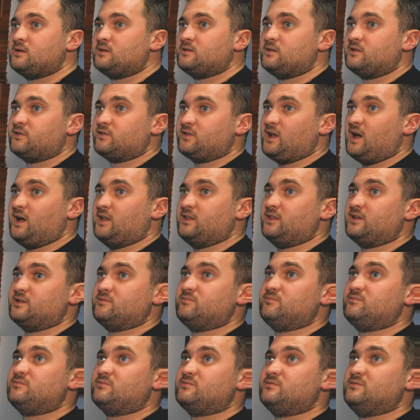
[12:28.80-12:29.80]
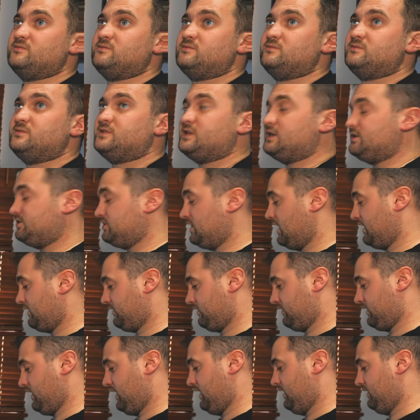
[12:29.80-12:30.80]
it's not the DJI
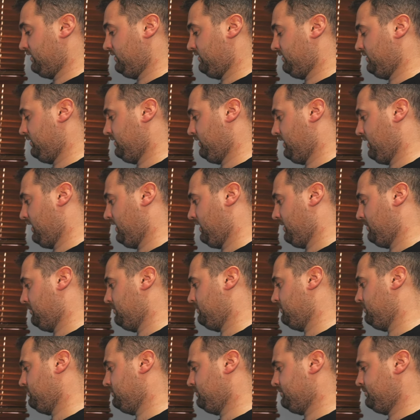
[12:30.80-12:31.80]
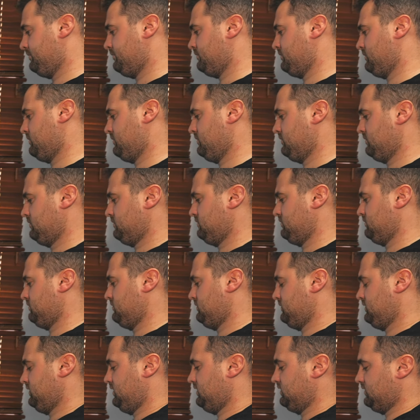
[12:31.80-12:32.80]
stand. Um,
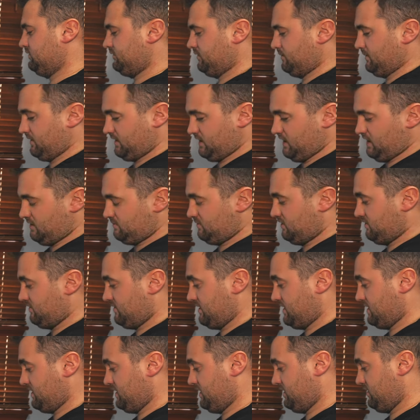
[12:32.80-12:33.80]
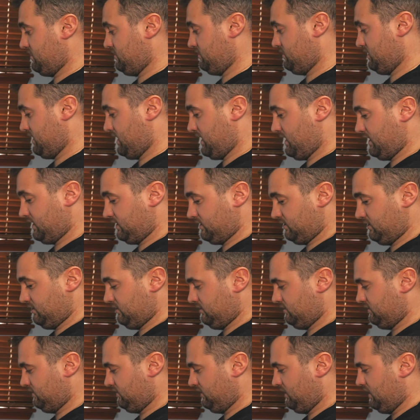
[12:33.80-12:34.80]
using for my camera right now. I
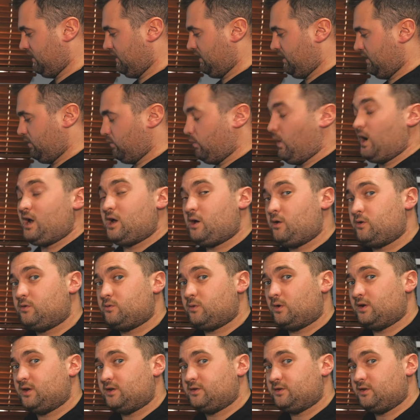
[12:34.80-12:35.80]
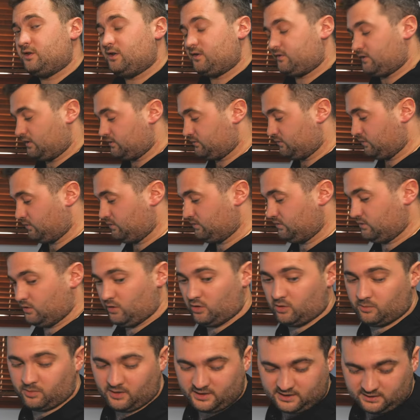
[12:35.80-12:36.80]
could, why I would want to do this I don't
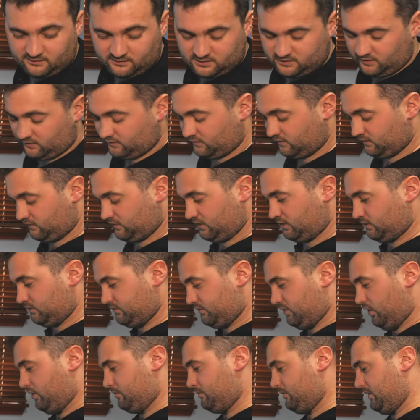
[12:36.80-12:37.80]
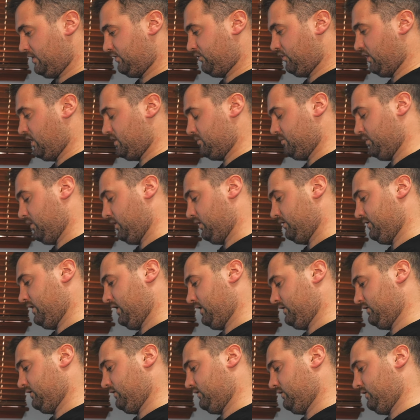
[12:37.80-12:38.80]
know, but even just to sit on top of my tripod,
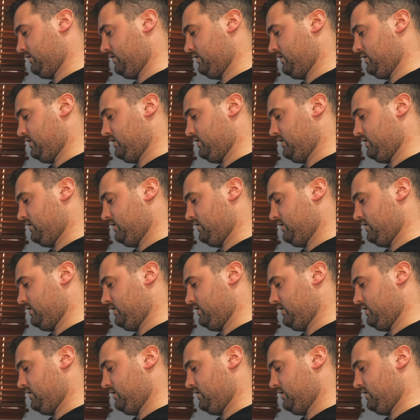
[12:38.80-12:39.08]
that's,